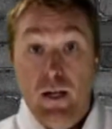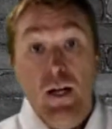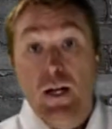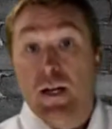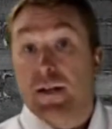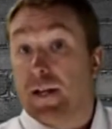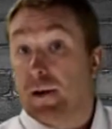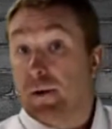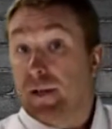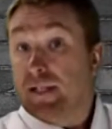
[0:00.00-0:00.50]

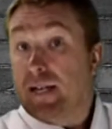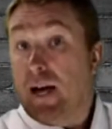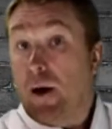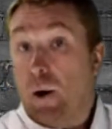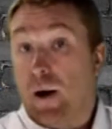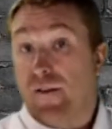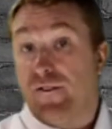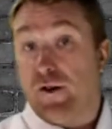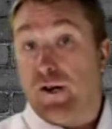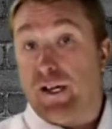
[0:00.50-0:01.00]
There is,
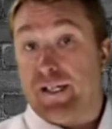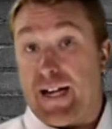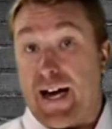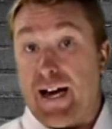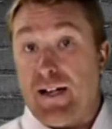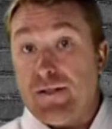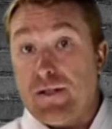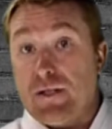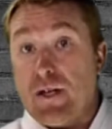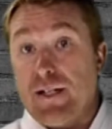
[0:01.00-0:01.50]
however, a
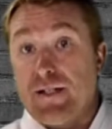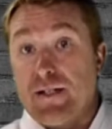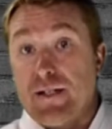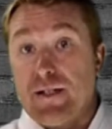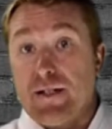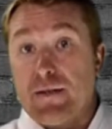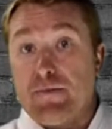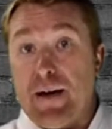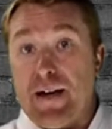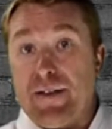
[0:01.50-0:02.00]
downside to
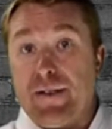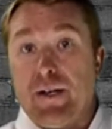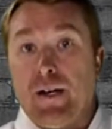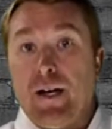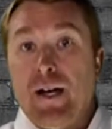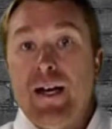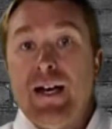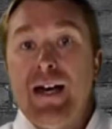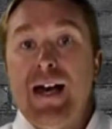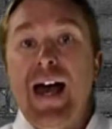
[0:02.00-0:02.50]
this method,
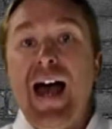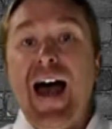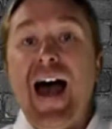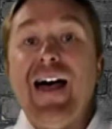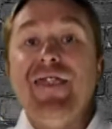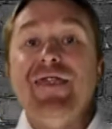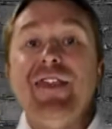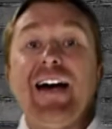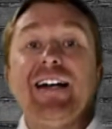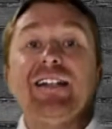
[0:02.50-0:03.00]

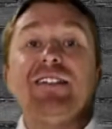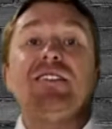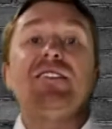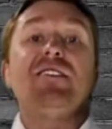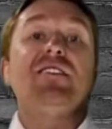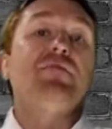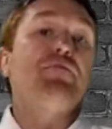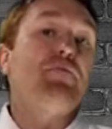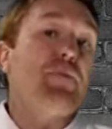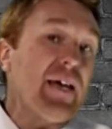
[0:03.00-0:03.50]
and that is
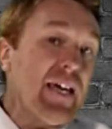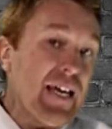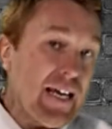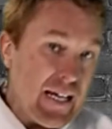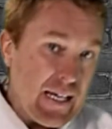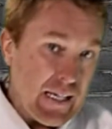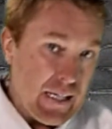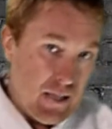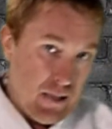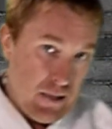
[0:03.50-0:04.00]

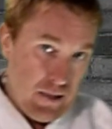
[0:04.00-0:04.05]
speed.